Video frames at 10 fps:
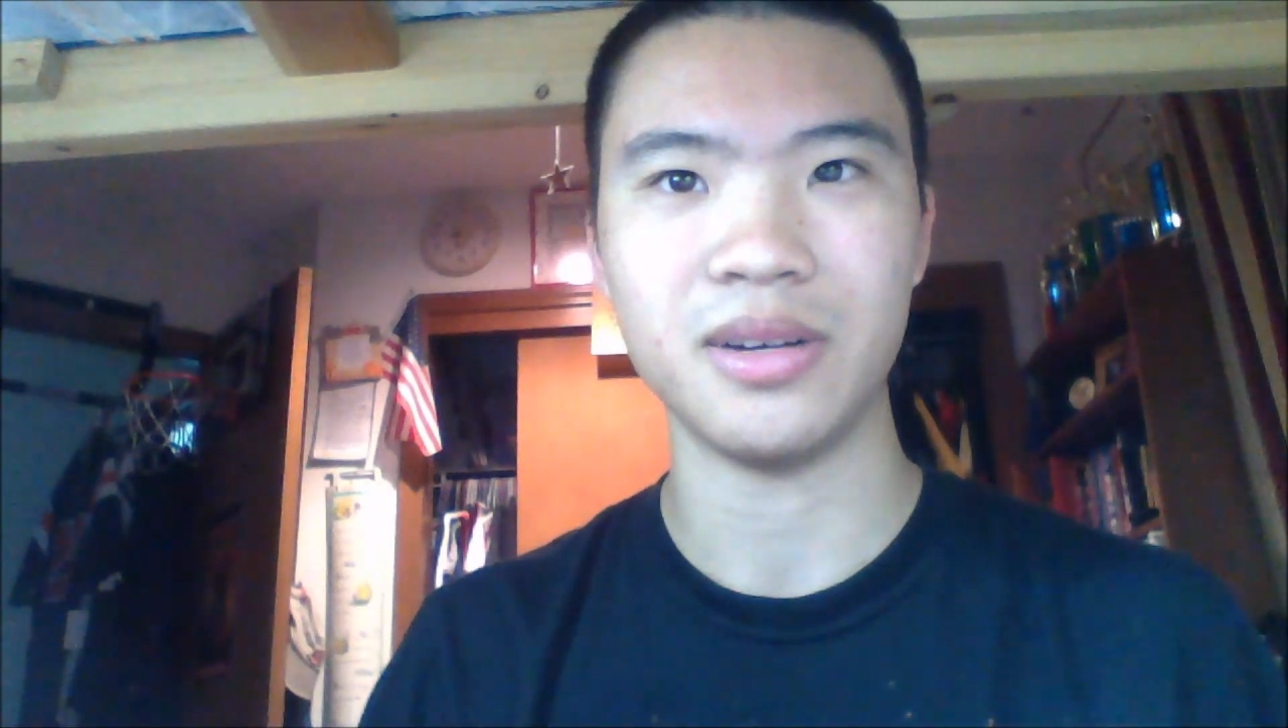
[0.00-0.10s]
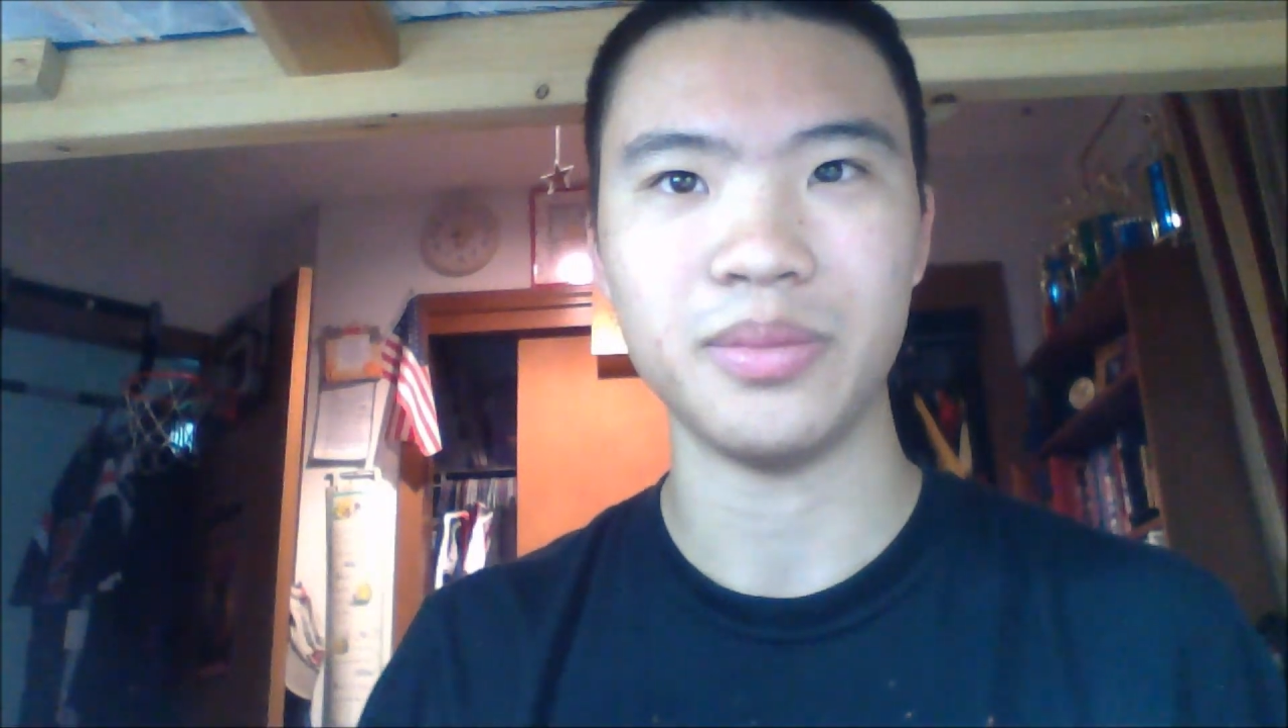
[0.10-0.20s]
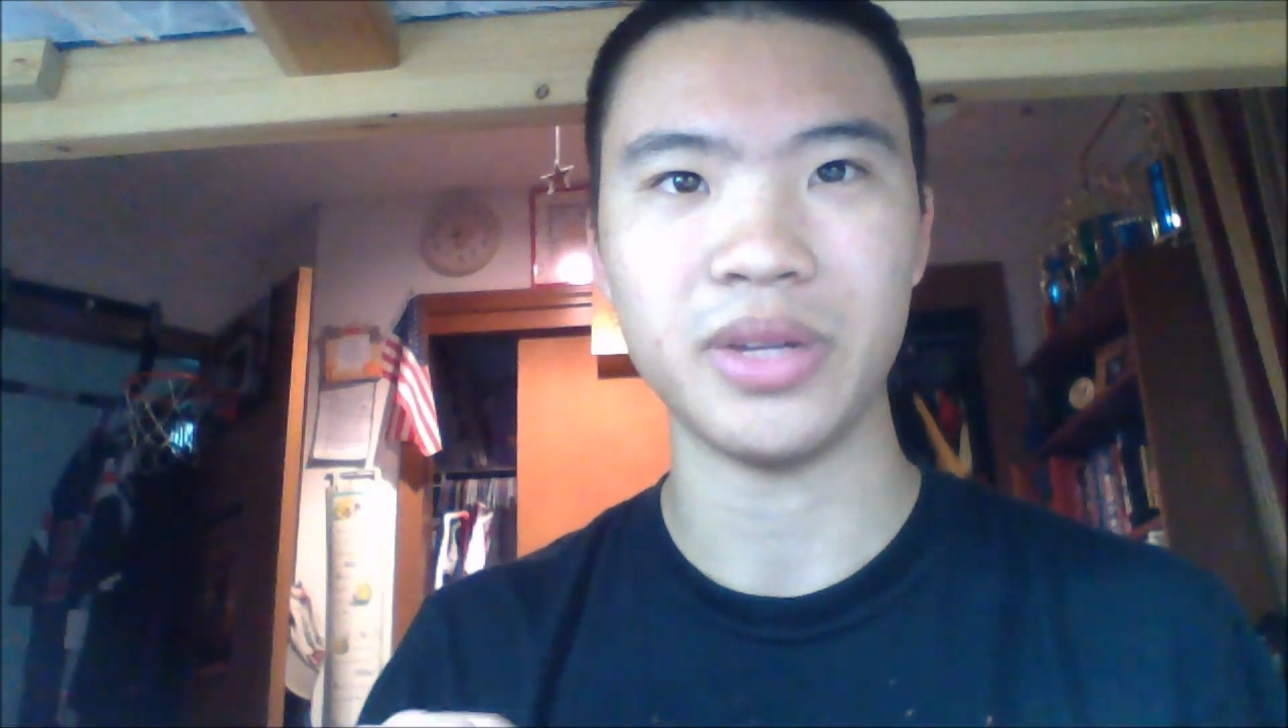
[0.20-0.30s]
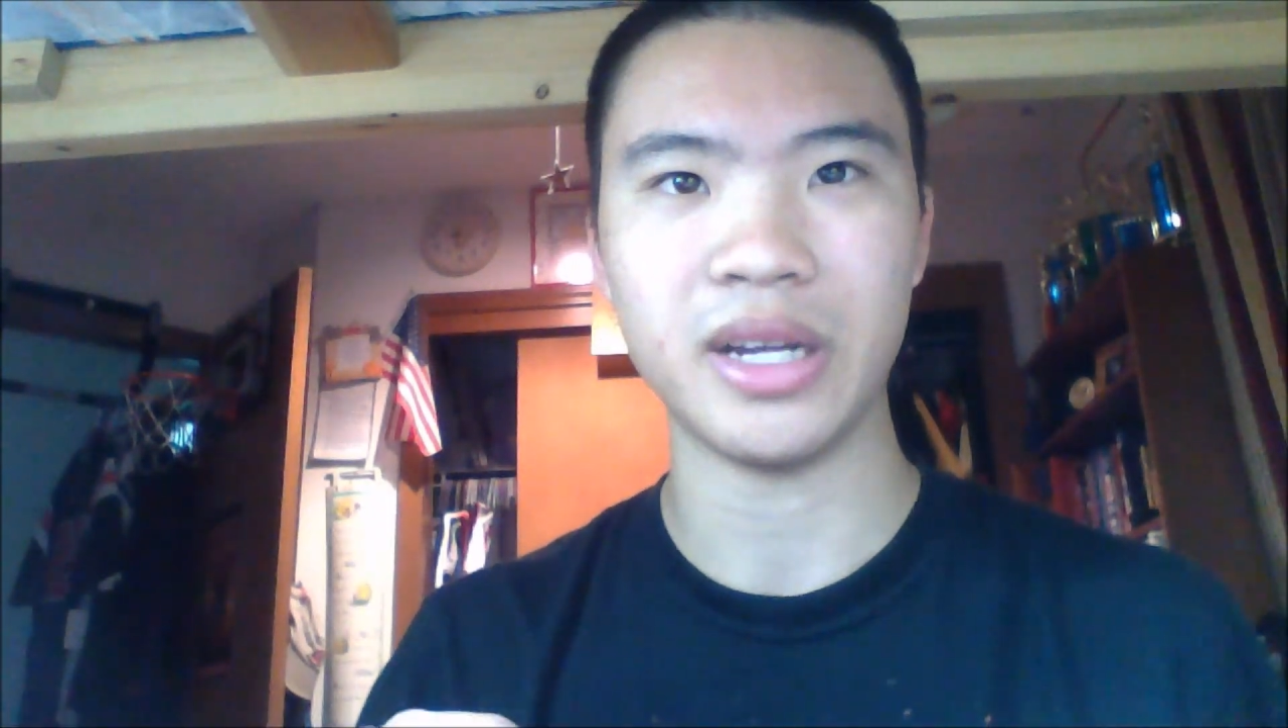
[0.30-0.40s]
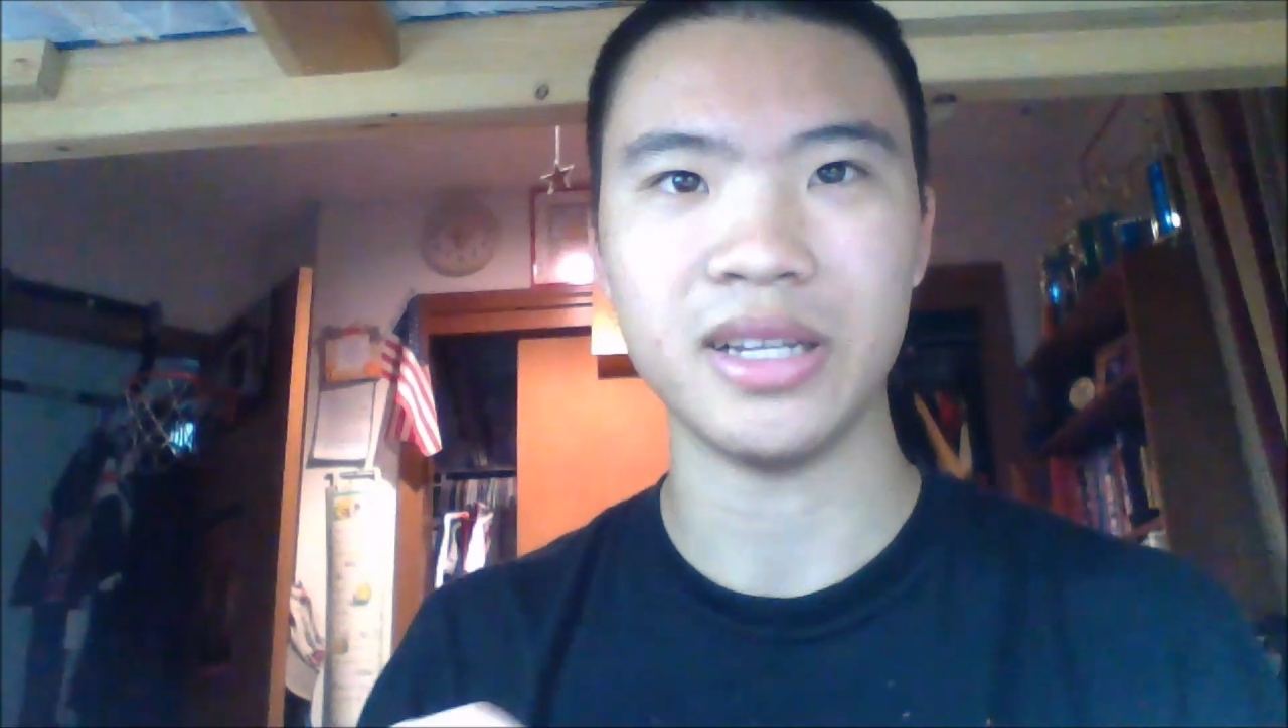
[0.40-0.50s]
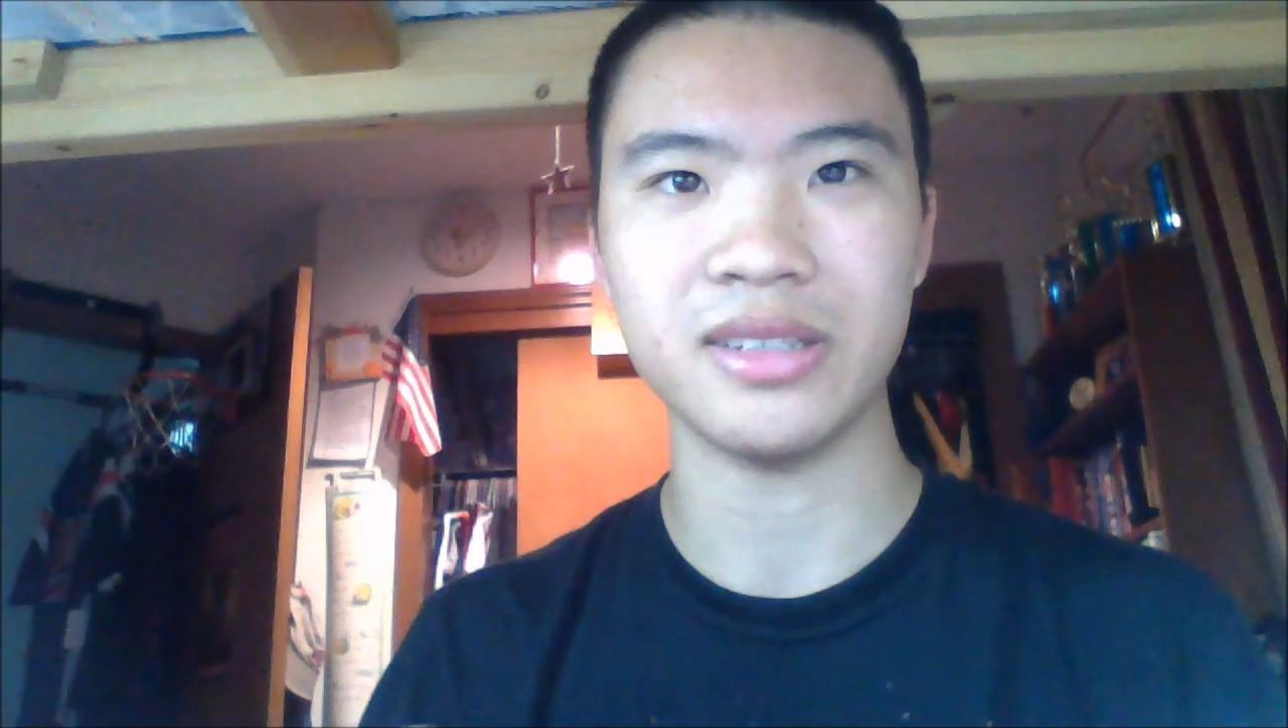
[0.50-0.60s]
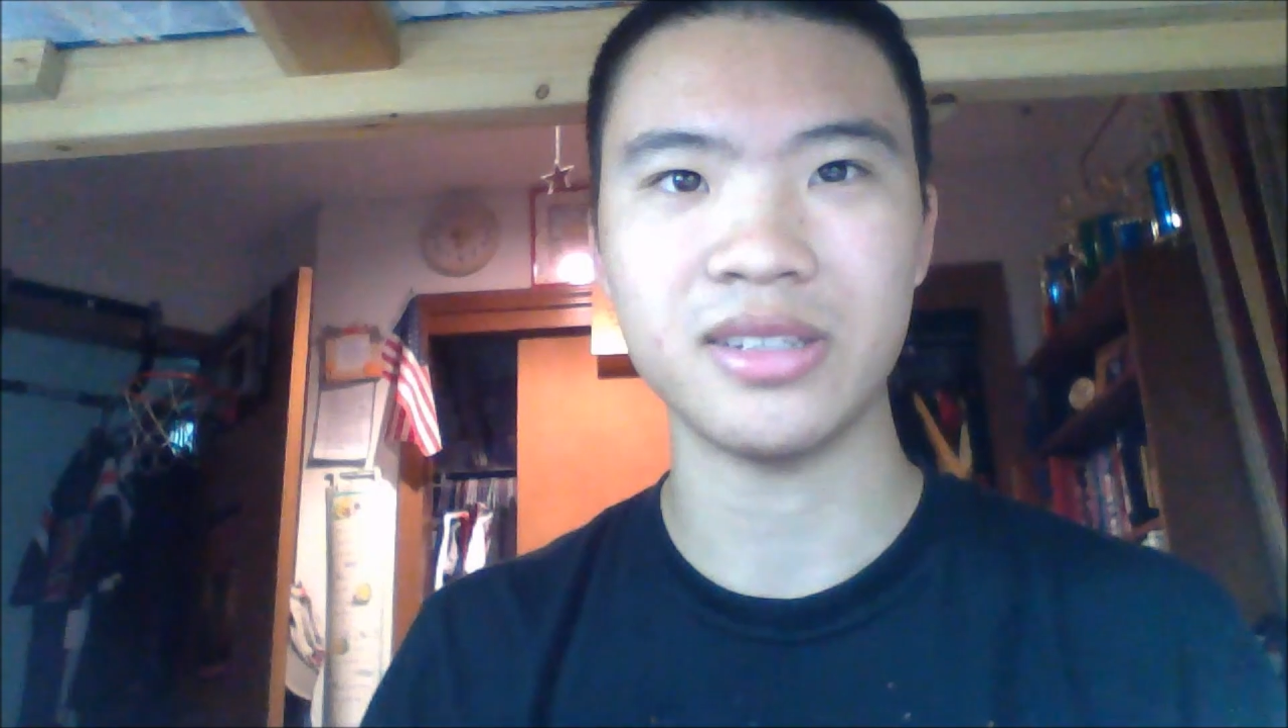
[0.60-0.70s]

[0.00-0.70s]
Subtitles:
but I didn't